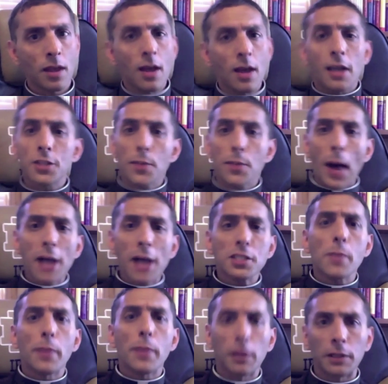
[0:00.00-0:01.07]
It's a
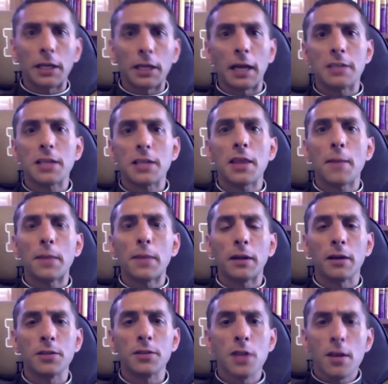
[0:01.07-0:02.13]
possibility. I say that
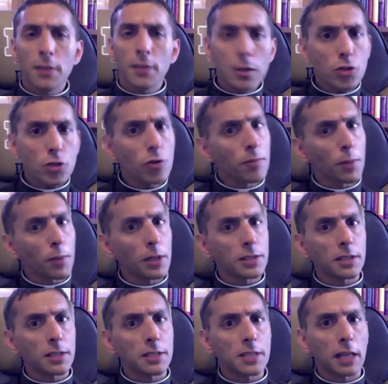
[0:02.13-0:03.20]
because the issue of
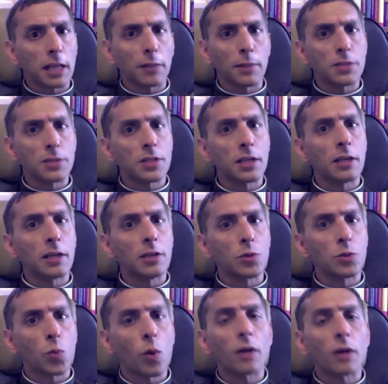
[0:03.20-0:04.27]
priestly celibacy
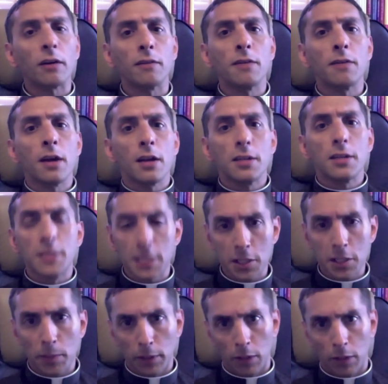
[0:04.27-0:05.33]
is one of
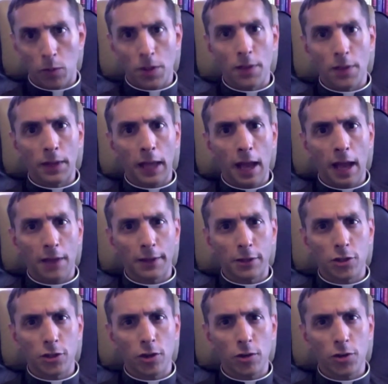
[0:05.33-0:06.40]
discipline within the
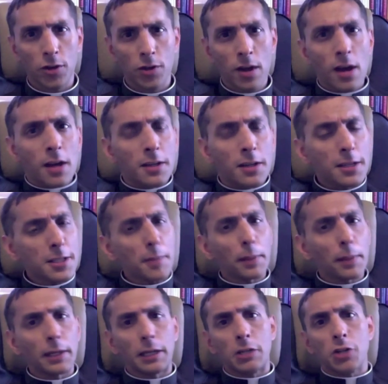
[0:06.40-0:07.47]
Catholic Church.
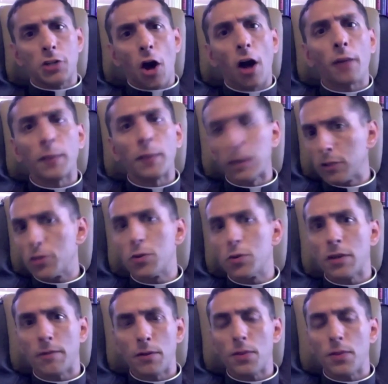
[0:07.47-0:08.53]
Discipline and dogma are two
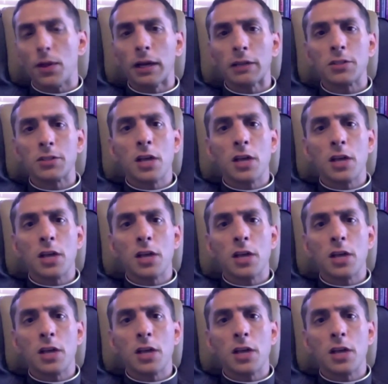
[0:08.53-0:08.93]
different things.